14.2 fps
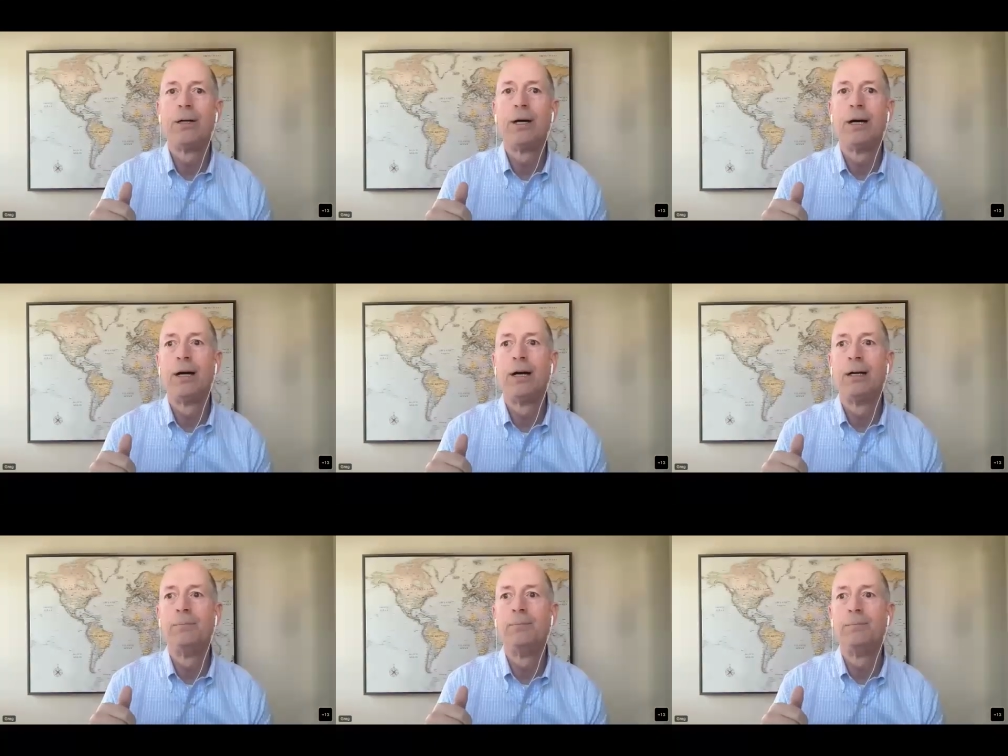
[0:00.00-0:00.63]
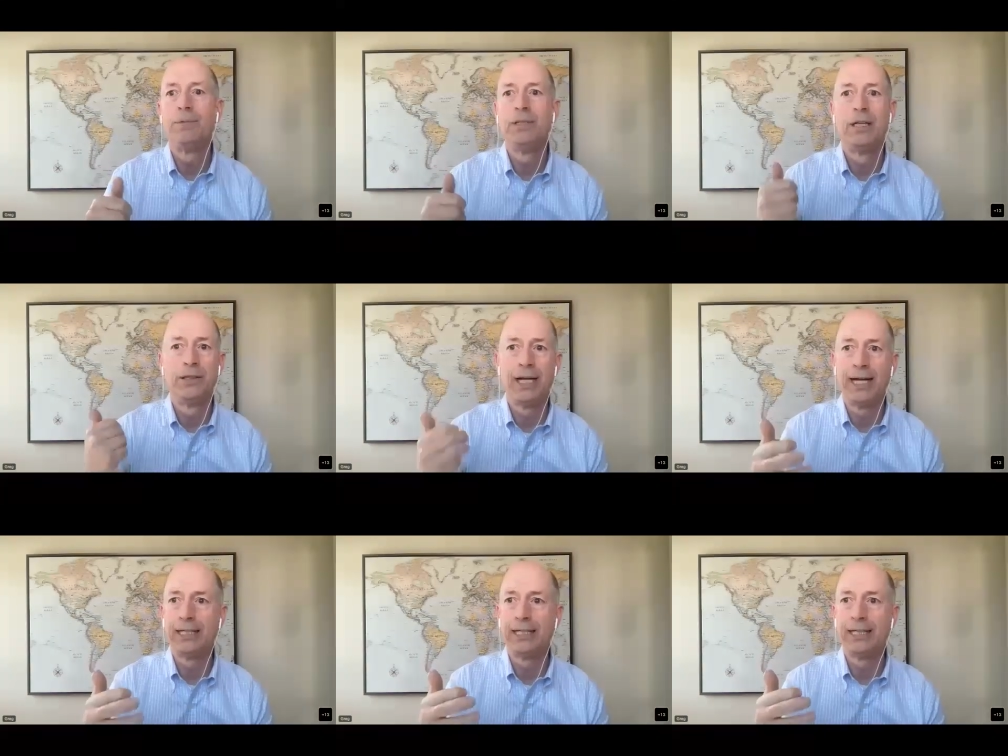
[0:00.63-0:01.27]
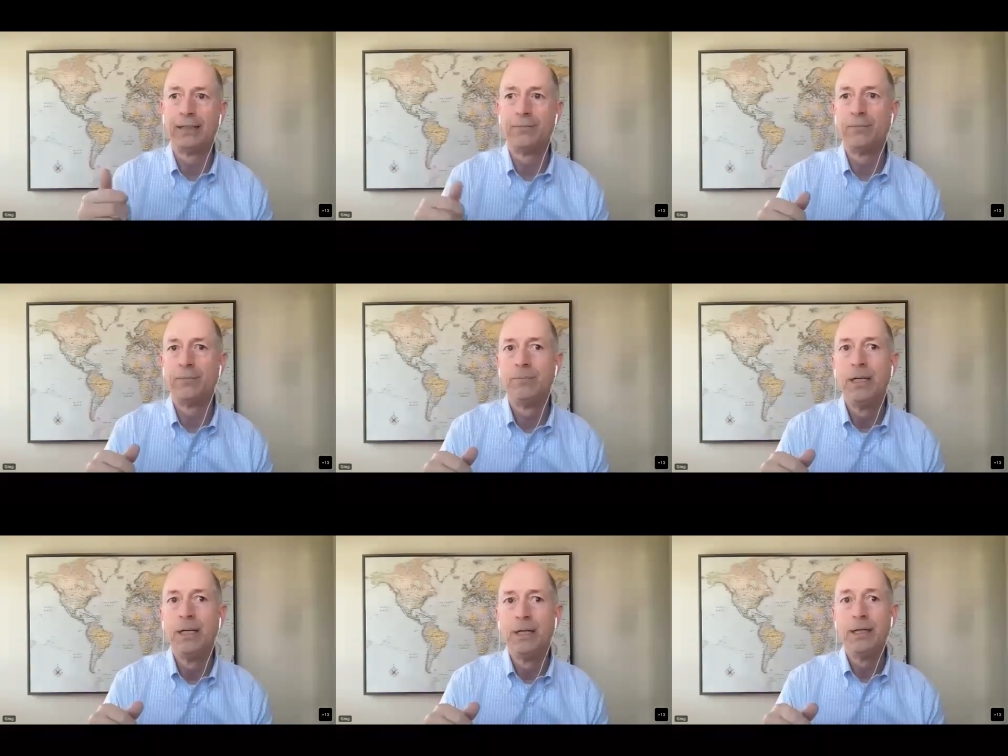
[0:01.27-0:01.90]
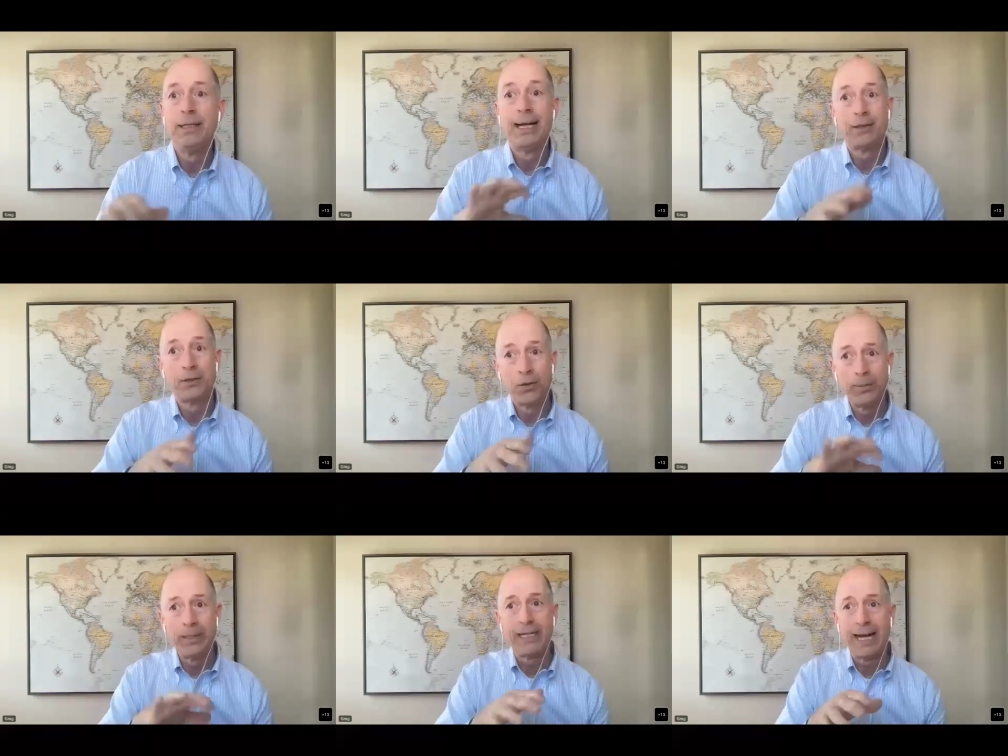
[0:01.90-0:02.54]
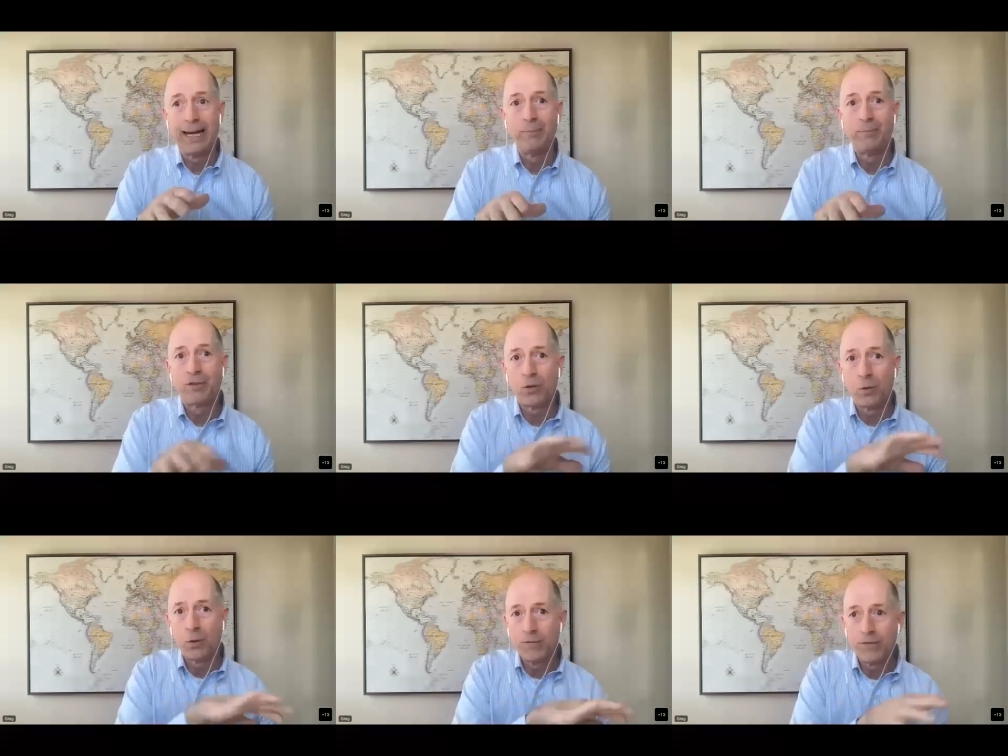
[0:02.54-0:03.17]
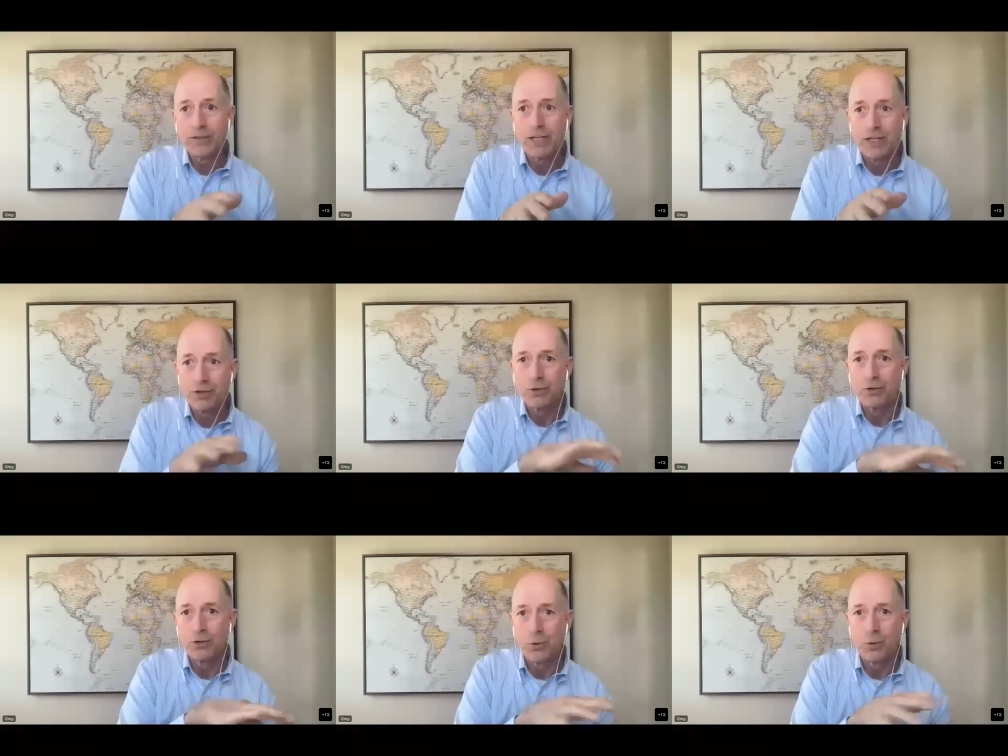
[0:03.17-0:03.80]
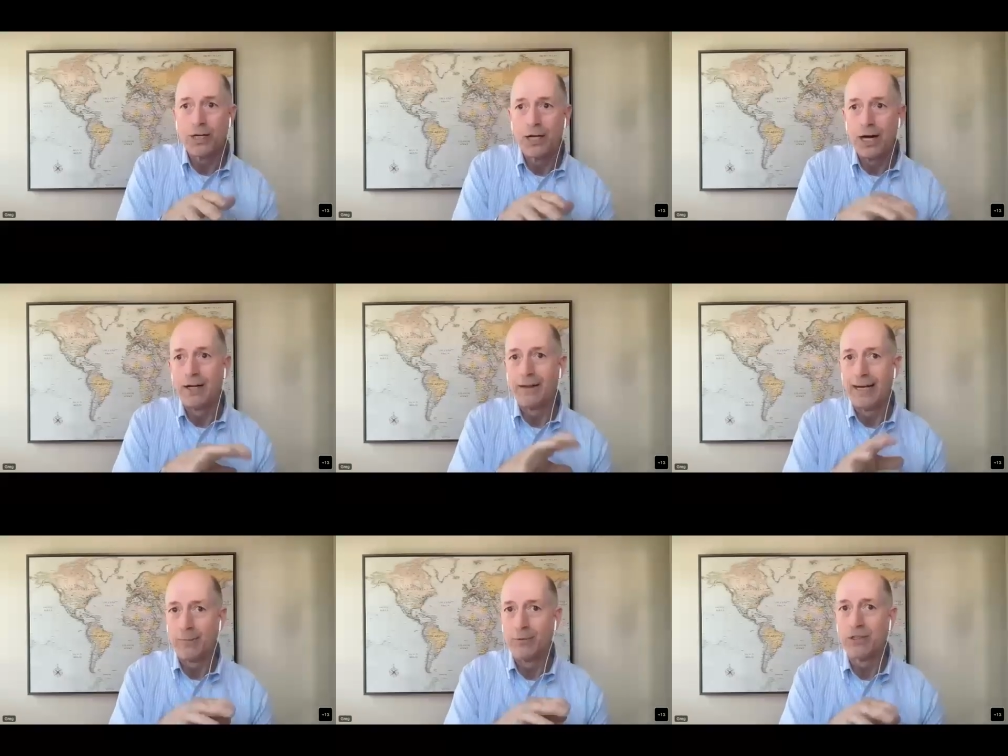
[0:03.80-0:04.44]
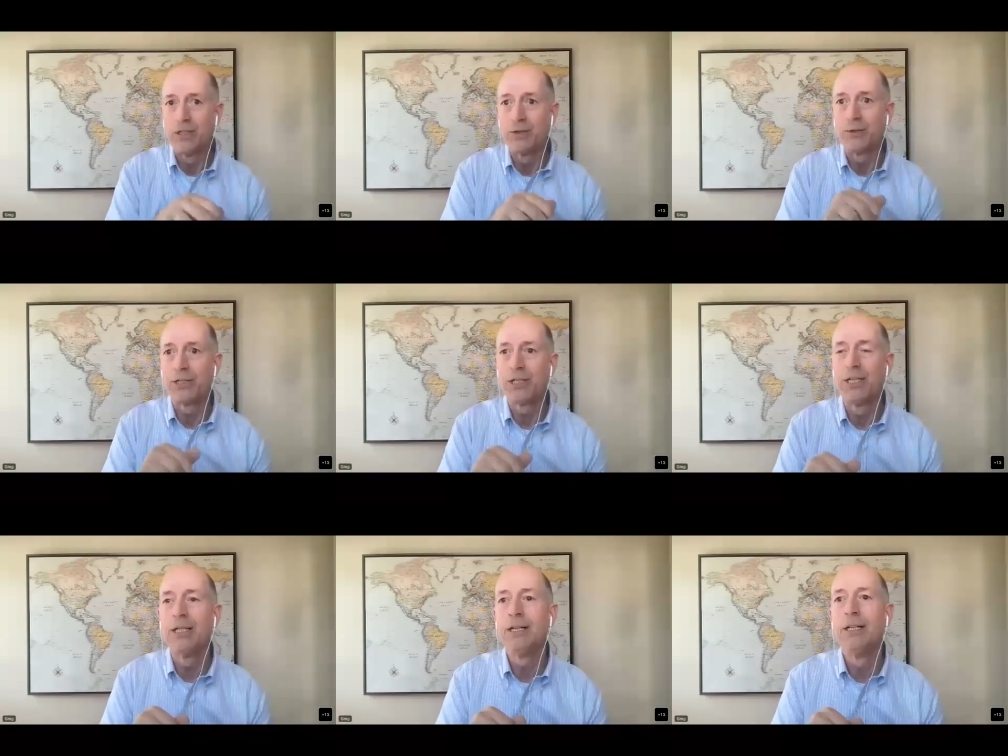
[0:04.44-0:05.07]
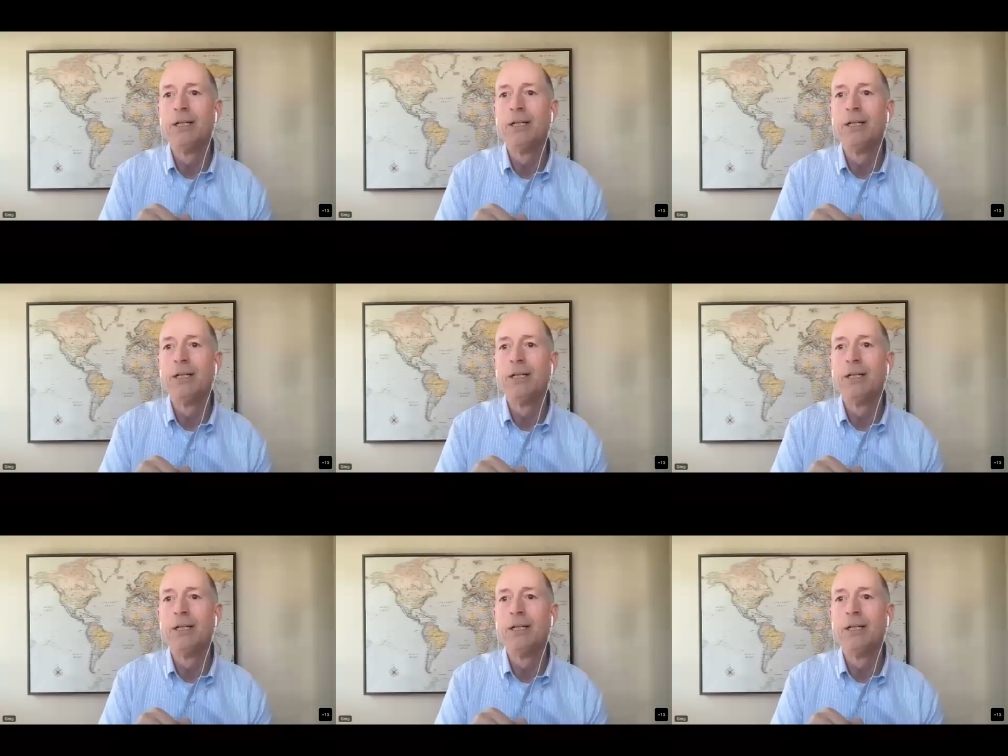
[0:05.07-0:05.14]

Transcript: Um, you know, you had to get dental became sort of essential, sort of non. That was interesting.